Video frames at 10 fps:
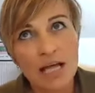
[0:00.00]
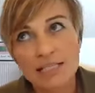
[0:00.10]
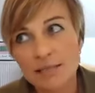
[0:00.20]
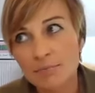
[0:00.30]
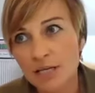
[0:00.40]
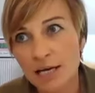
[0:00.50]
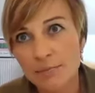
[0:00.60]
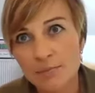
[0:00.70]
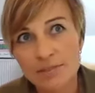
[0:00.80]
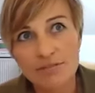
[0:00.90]

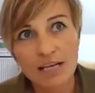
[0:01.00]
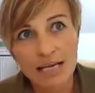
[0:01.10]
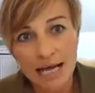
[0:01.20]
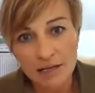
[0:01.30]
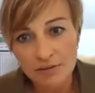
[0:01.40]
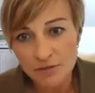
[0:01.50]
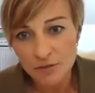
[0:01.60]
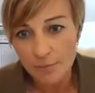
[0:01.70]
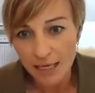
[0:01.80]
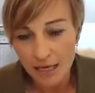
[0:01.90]
sometimes the lack of
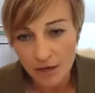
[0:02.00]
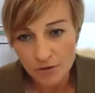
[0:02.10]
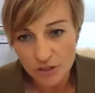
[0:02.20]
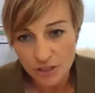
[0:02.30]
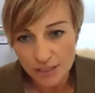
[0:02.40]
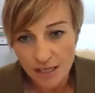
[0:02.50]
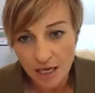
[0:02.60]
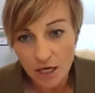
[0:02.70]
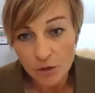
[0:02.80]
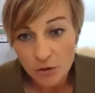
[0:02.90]
swimming coaches that
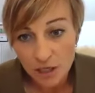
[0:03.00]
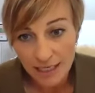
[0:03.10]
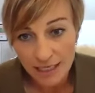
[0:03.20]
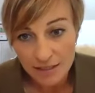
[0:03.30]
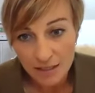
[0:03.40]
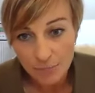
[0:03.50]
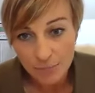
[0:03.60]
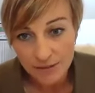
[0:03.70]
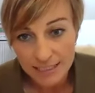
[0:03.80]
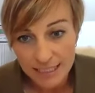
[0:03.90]
look like the
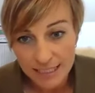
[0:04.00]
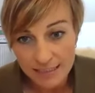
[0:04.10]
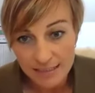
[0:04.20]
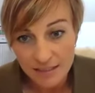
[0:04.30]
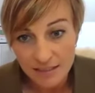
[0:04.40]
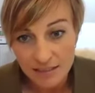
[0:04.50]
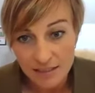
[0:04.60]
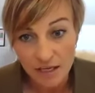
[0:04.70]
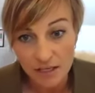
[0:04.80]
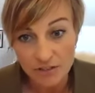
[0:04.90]
communities that
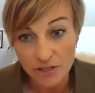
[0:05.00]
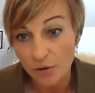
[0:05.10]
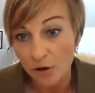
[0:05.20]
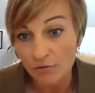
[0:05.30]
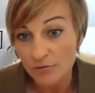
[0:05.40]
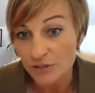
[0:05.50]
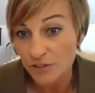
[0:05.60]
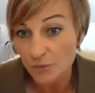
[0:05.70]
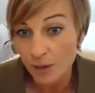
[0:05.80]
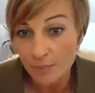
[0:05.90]
don't often
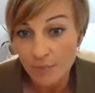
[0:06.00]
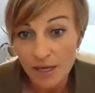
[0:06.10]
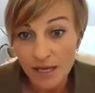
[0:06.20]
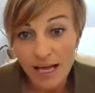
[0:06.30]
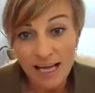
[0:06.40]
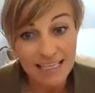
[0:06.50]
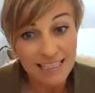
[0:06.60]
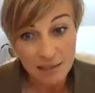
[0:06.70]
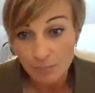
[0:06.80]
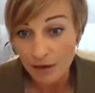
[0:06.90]
swim is
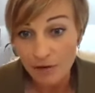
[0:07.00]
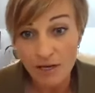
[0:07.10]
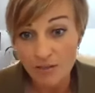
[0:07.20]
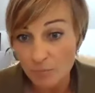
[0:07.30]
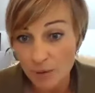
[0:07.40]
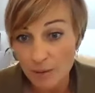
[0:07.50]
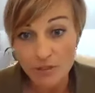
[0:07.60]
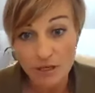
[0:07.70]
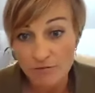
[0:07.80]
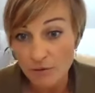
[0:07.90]
a barrier that people
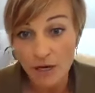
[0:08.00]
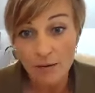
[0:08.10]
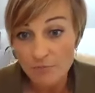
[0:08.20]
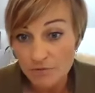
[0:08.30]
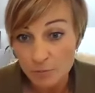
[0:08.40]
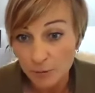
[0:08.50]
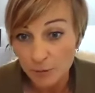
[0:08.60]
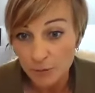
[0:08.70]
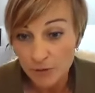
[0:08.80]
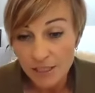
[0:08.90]
don't feel
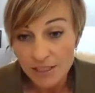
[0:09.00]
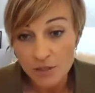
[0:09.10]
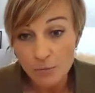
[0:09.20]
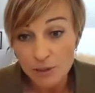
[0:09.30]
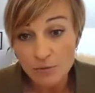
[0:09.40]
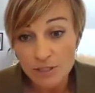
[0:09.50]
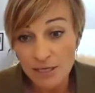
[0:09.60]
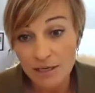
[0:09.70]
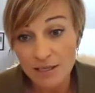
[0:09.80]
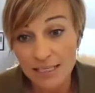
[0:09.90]
comfortable. So we'd also
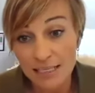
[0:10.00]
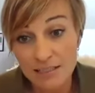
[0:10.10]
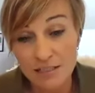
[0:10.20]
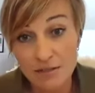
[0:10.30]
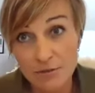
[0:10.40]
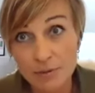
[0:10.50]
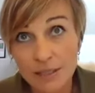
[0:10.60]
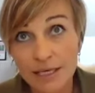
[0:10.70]
like to